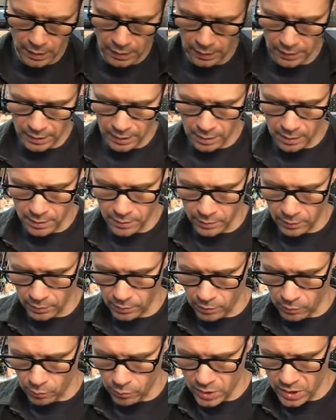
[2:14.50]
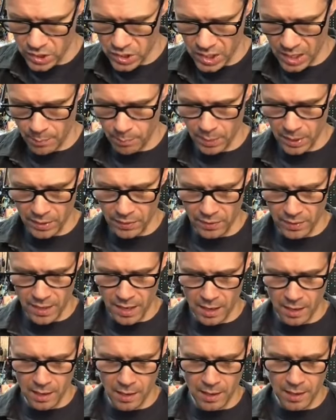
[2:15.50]
click on the little reset button
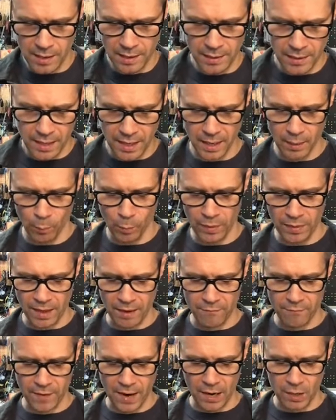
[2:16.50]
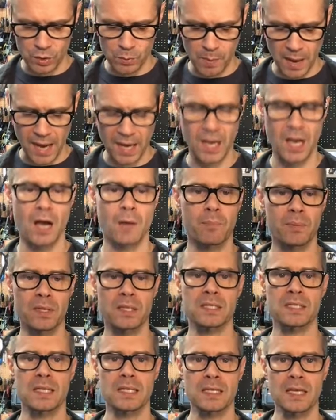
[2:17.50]
there, and when that fires back up,
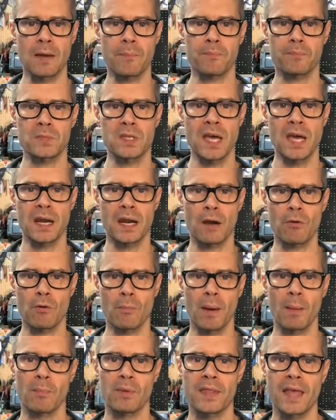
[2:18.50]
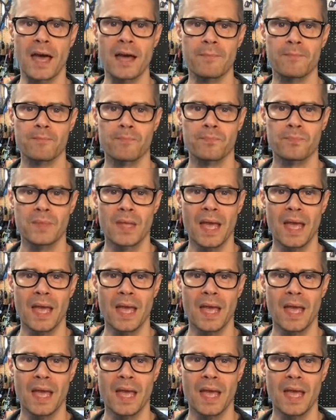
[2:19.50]
it says, yep, ten, I remember that.